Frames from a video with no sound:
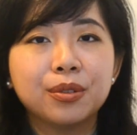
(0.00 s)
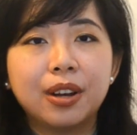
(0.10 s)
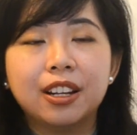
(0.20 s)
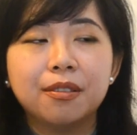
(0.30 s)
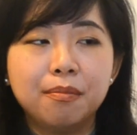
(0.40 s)
So
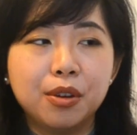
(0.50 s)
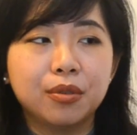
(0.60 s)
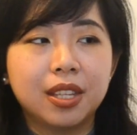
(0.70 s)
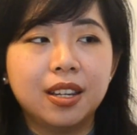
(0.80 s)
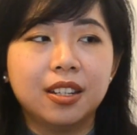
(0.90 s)
I love
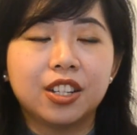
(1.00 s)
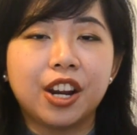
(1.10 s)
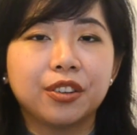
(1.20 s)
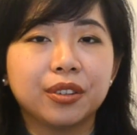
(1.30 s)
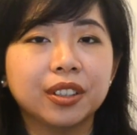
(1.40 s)
music in
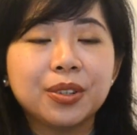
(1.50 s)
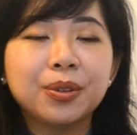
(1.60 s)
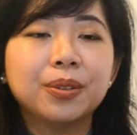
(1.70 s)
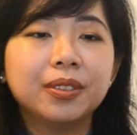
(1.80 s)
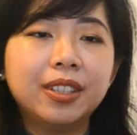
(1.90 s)
general.
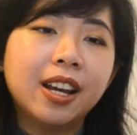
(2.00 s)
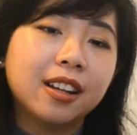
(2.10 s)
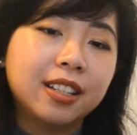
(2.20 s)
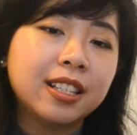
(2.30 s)
So yeah,